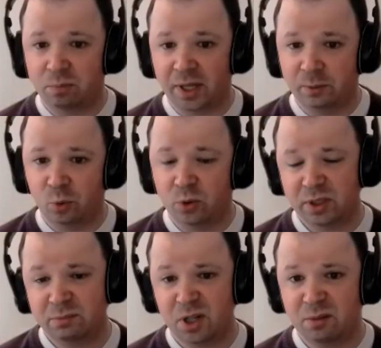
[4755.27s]
plain
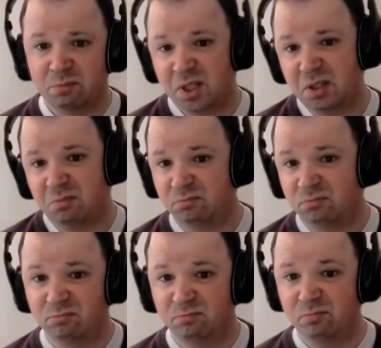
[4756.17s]
water, might be
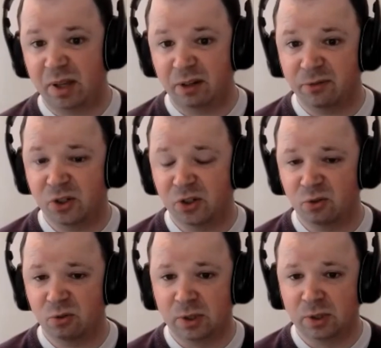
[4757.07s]

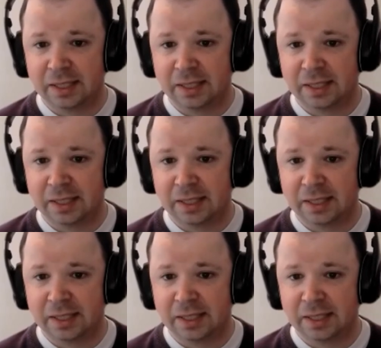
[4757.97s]
beneficial.